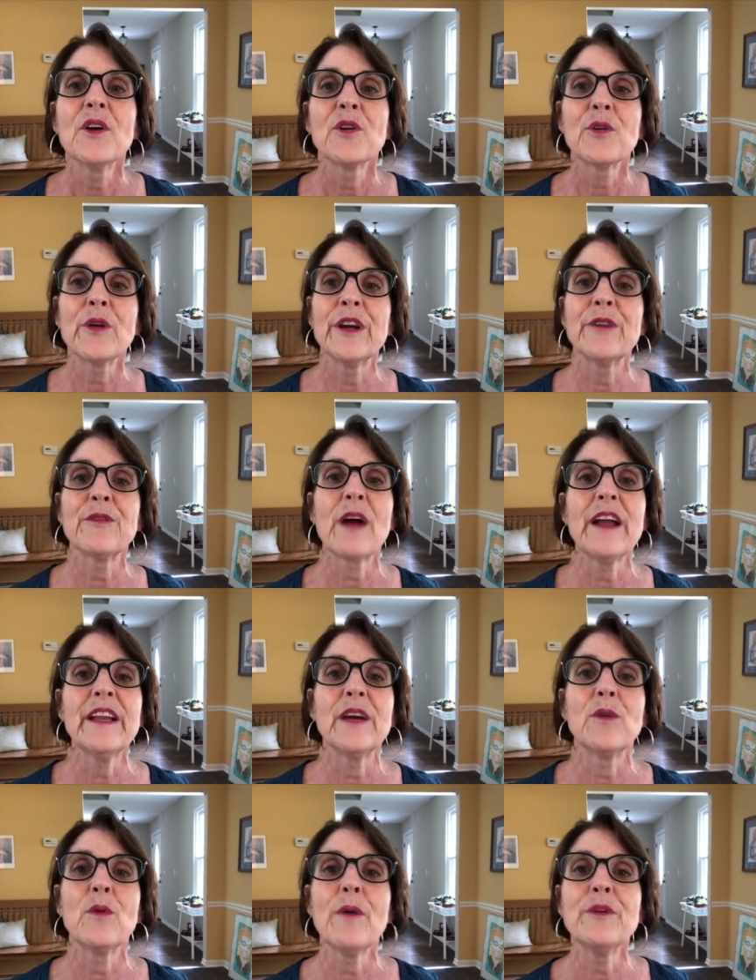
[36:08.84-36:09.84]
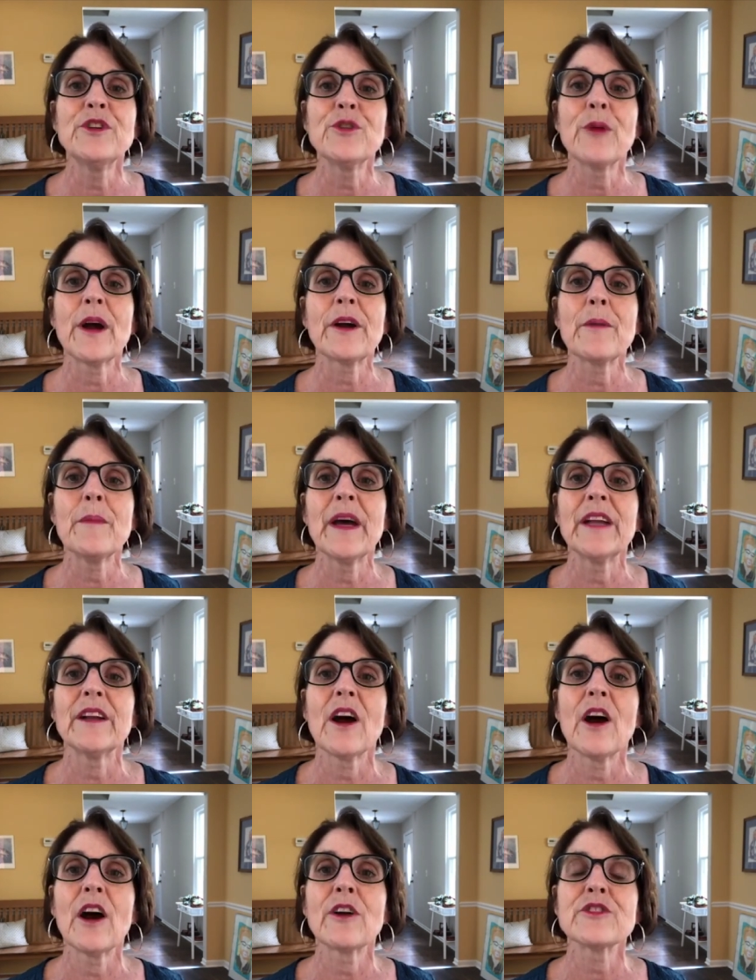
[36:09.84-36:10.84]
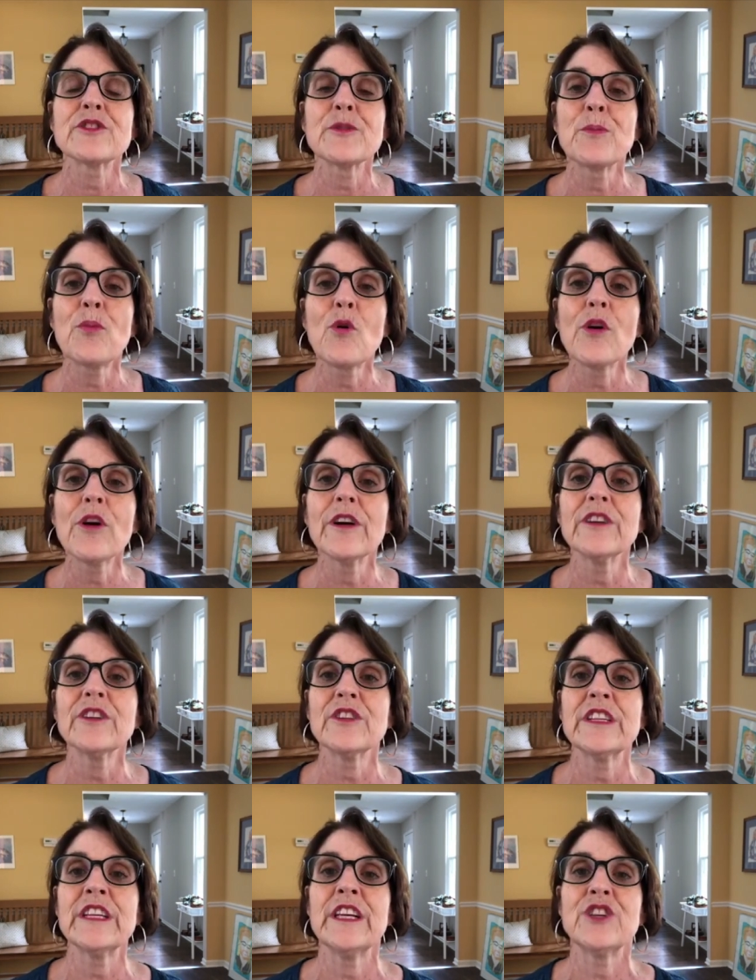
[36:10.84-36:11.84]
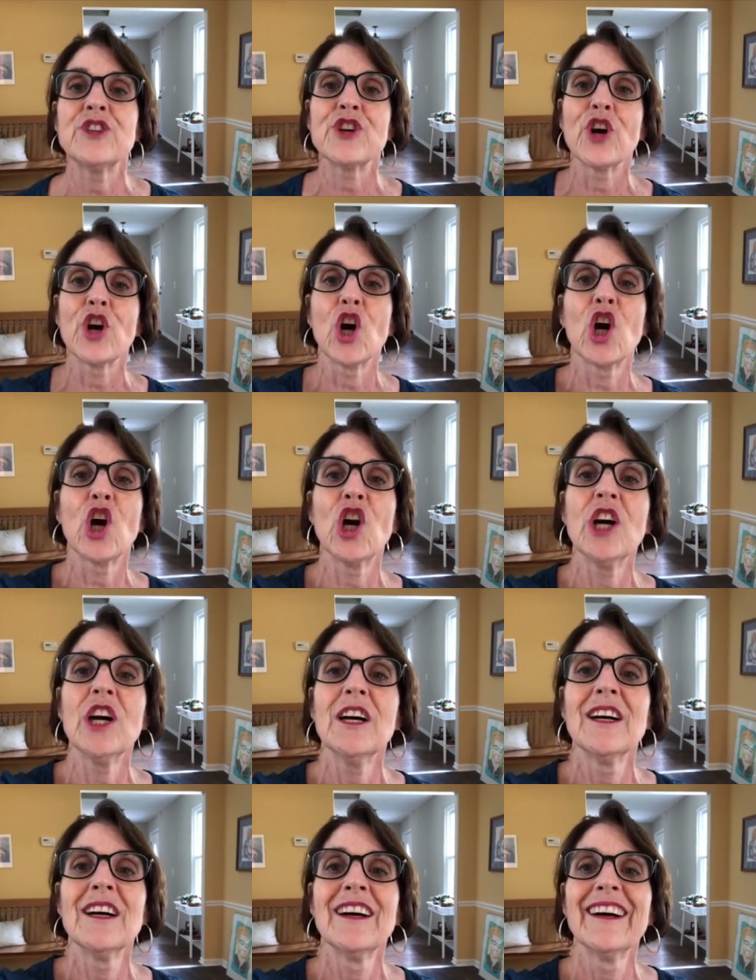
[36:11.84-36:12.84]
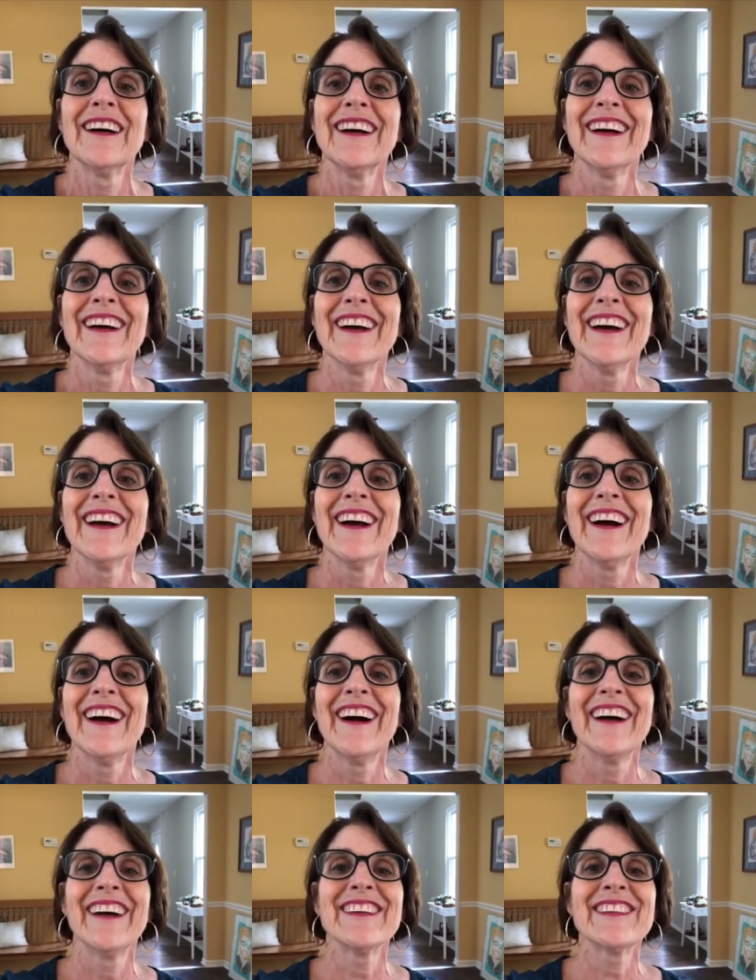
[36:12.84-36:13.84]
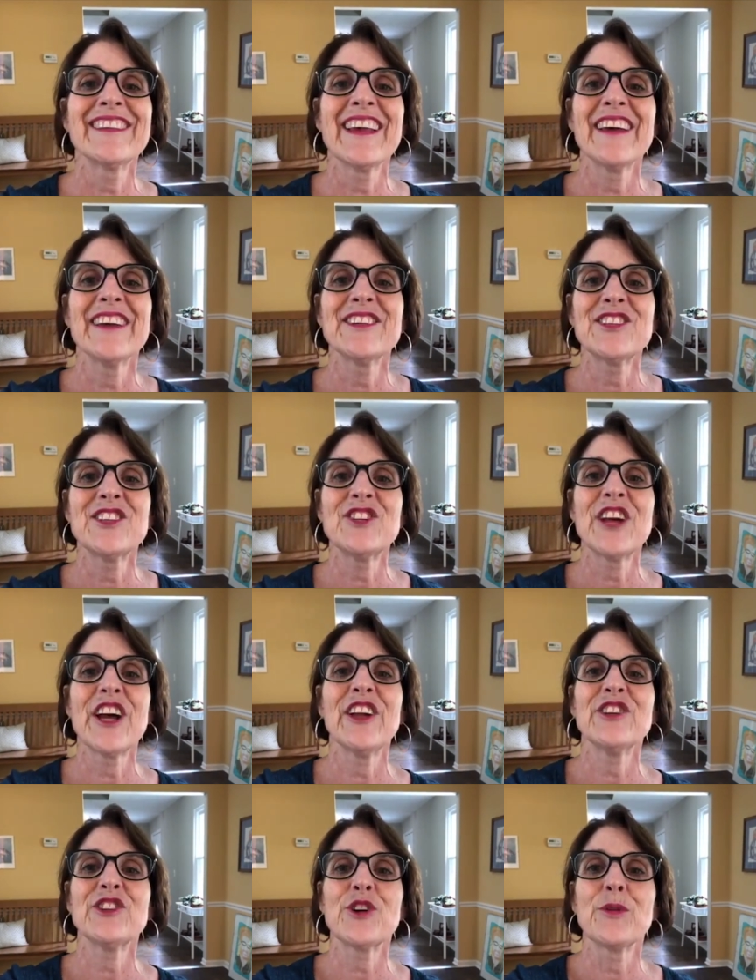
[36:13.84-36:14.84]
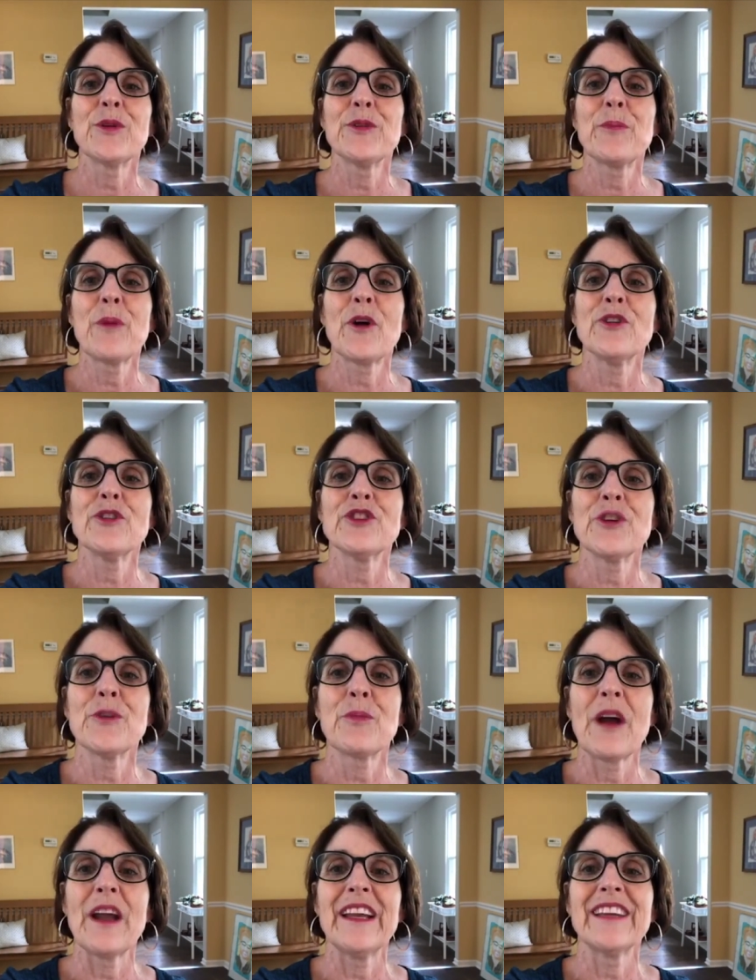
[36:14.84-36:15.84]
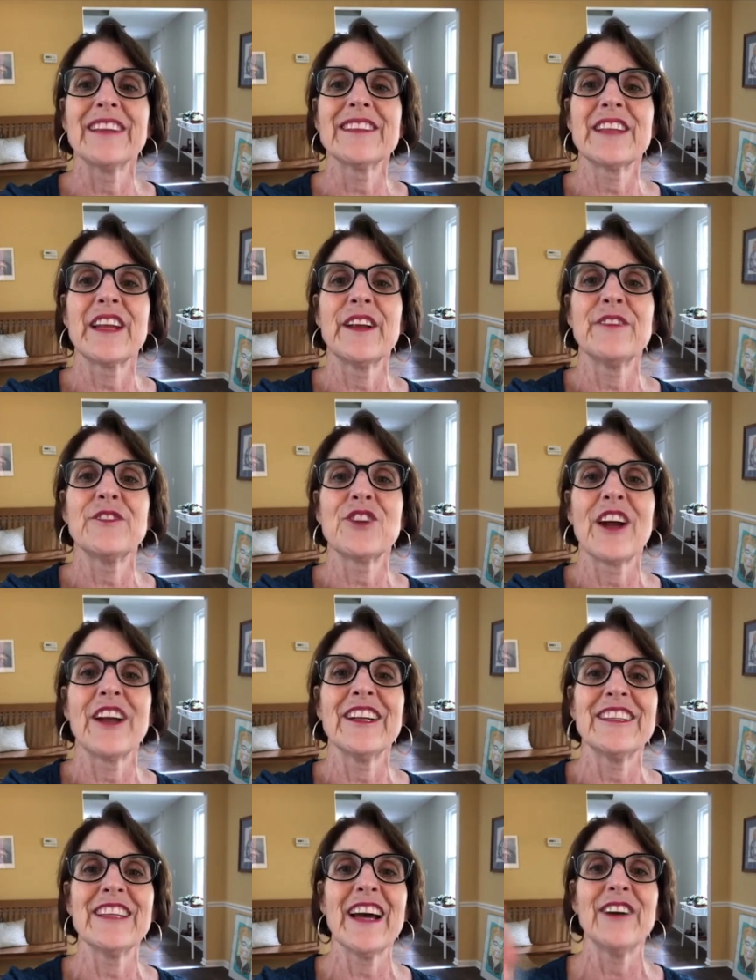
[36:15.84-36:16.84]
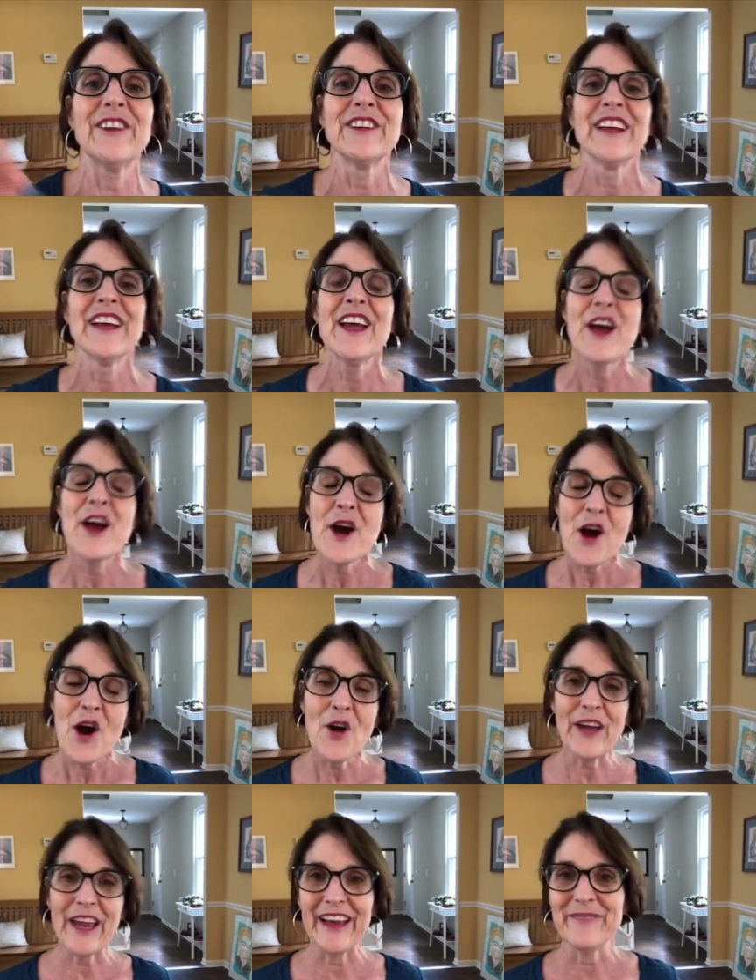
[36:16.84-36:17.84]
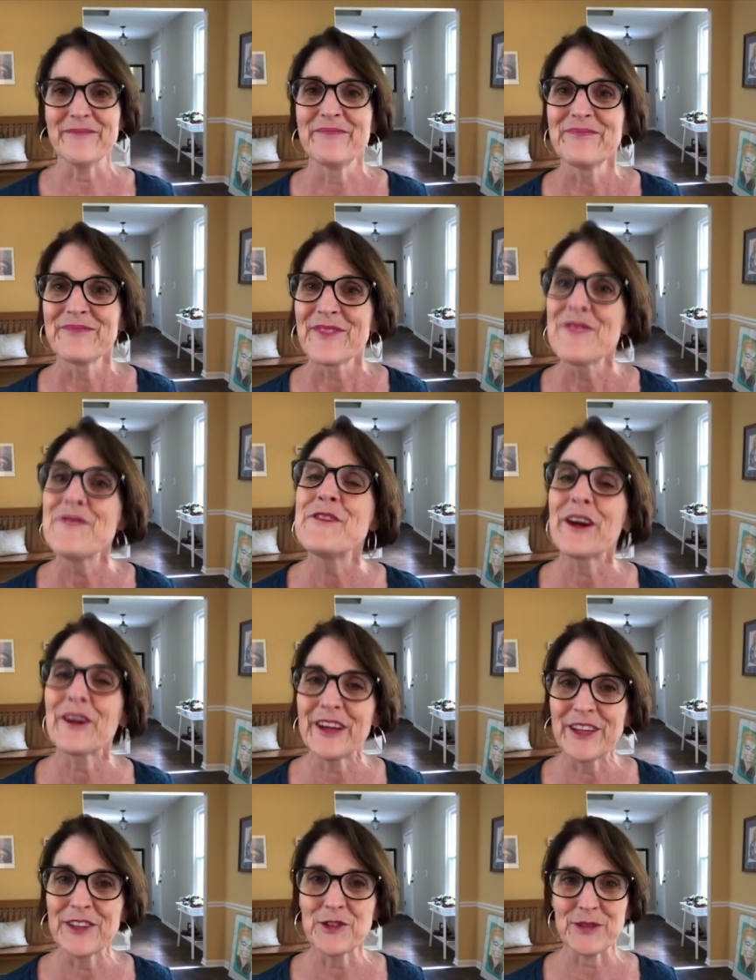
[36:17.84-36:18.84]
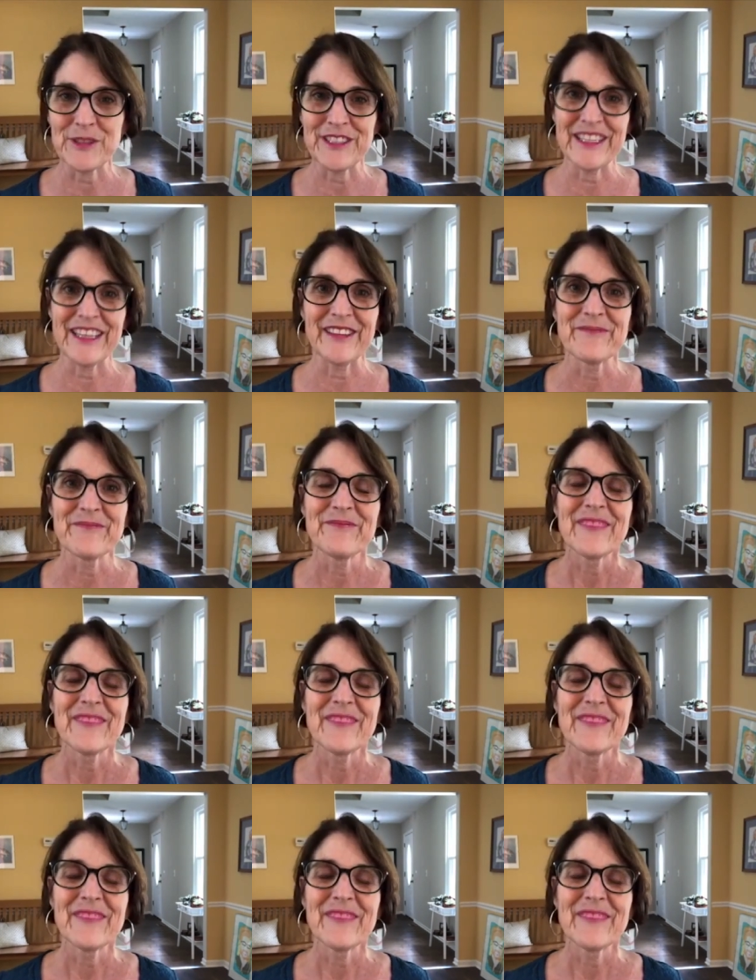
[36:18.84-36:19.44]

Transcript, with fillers: Creative writing, what would you recommend? Our support teacher says to challenge her with partnership writing instead of Jot It Down. Okay, very interesting.